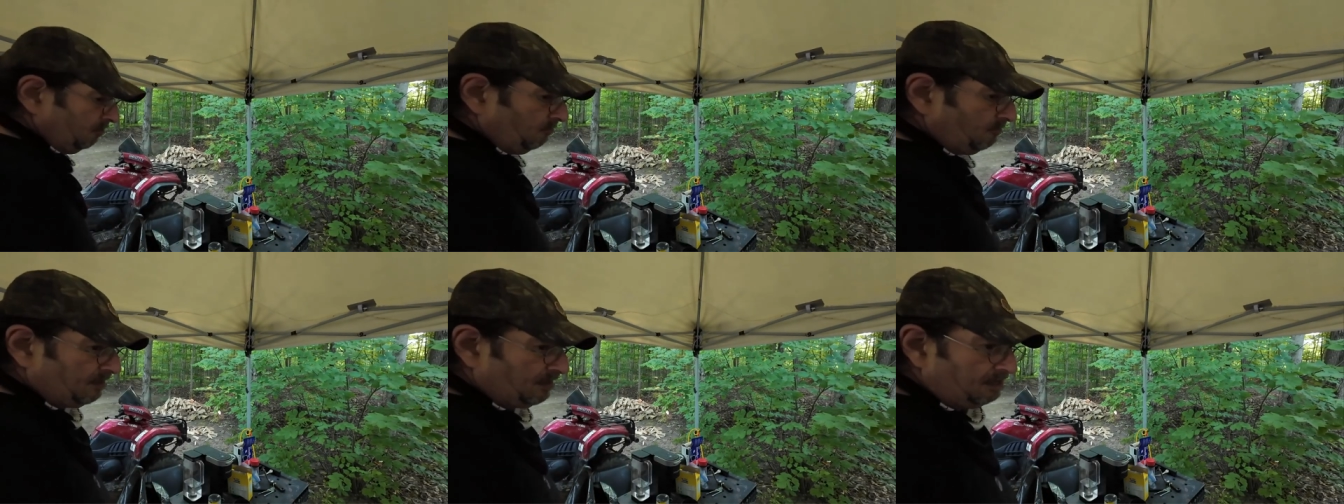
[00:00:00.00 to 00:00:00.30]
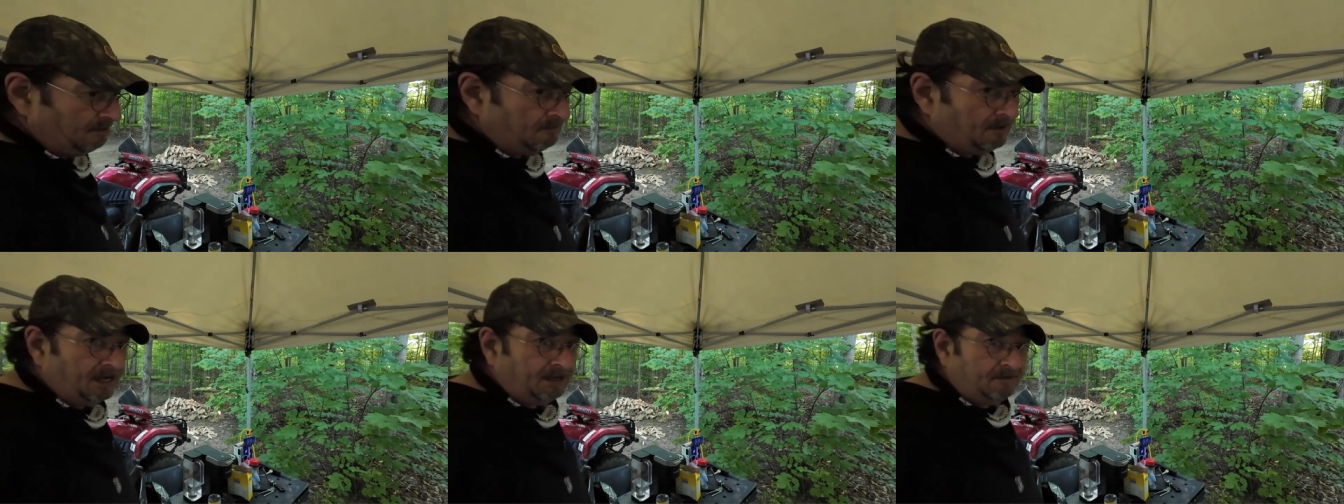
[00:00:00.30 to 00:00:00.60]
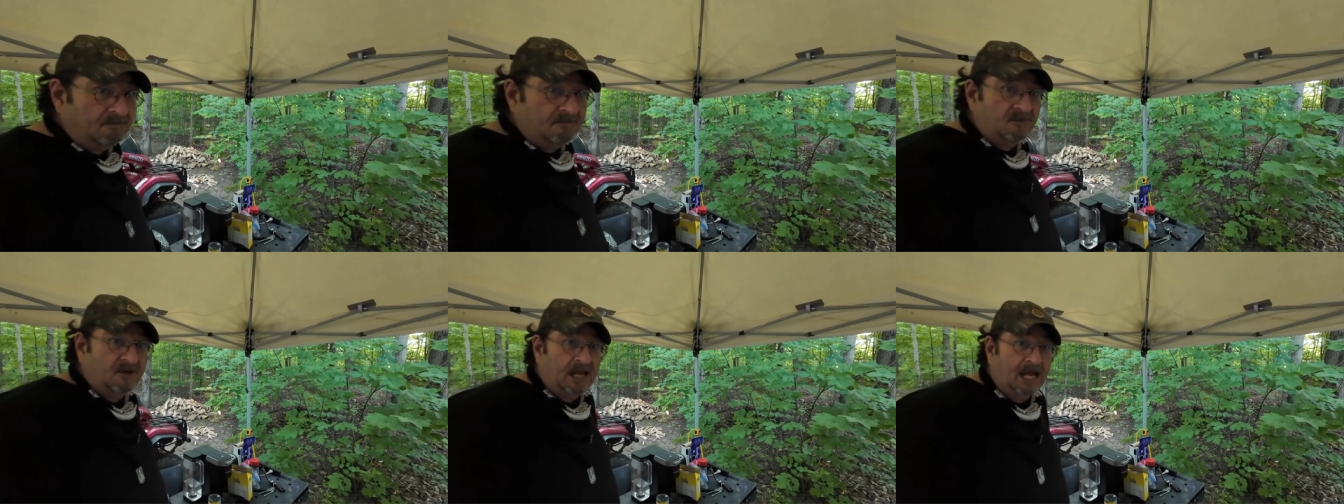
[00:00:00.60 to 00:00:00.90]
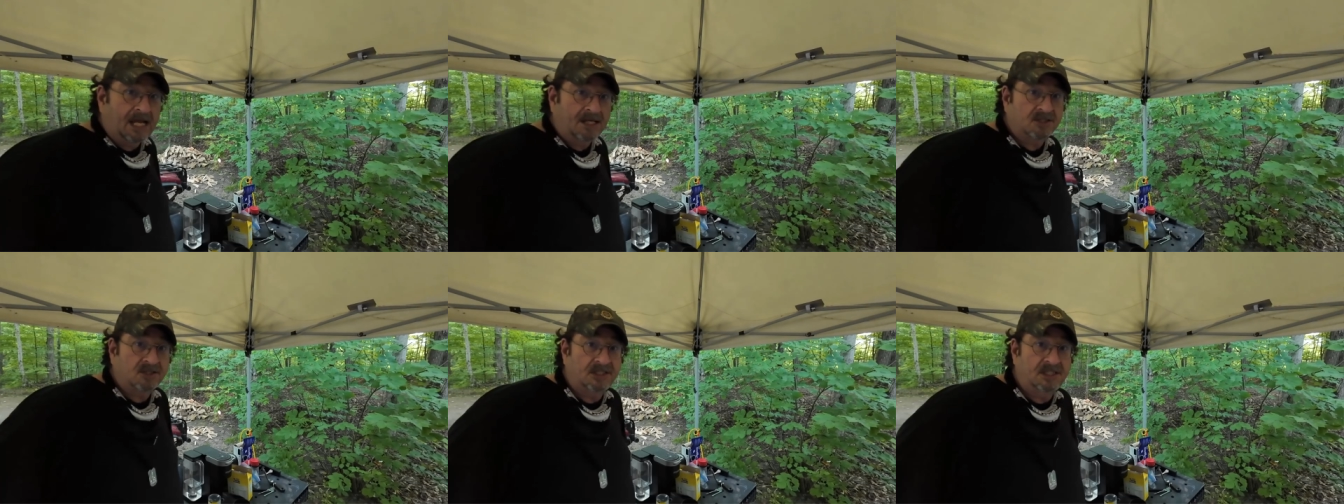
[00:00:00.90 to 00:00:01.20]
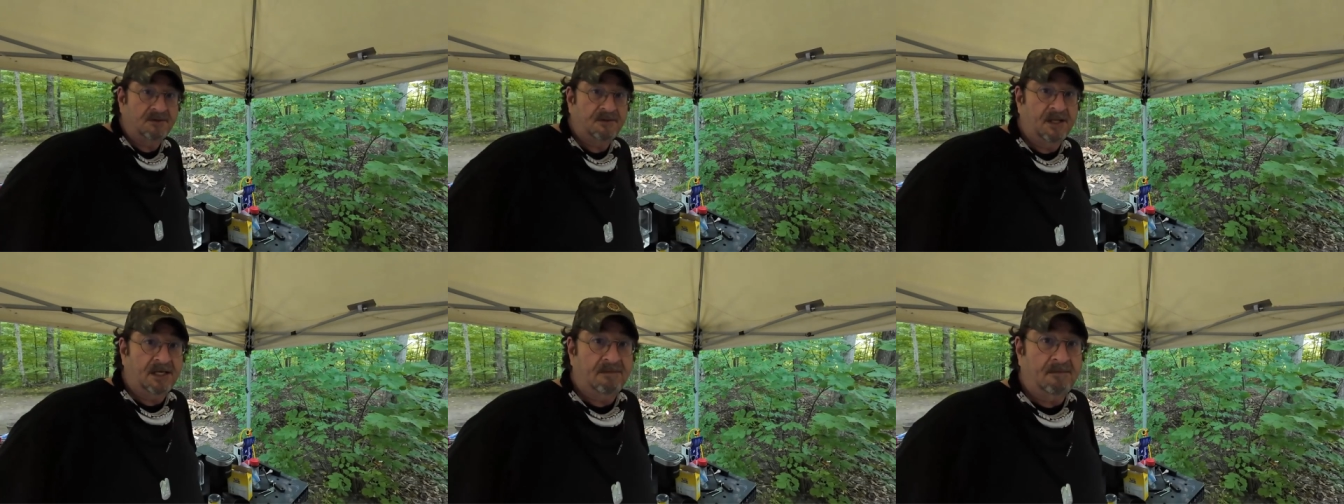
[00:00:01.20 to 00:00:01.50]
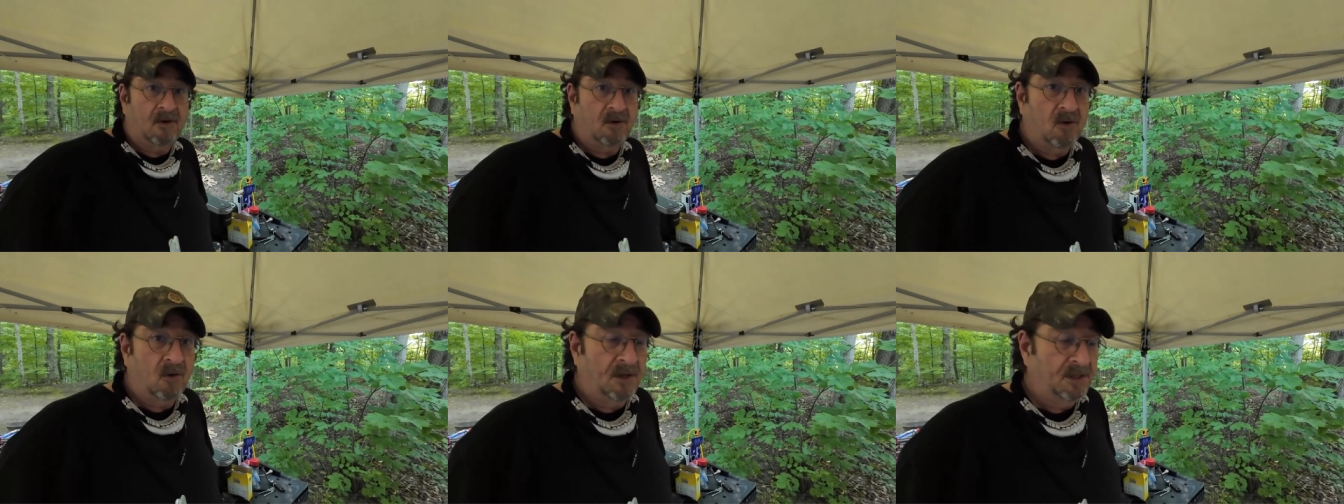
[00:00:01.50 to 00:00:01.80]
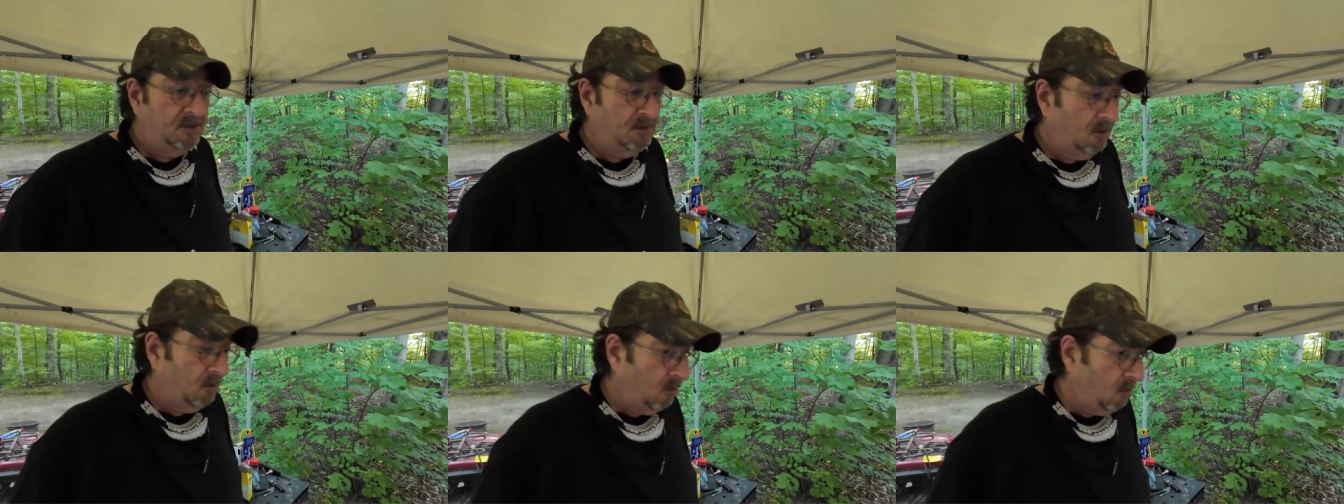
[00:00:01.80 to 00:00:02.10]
know, then I might actually think about going to a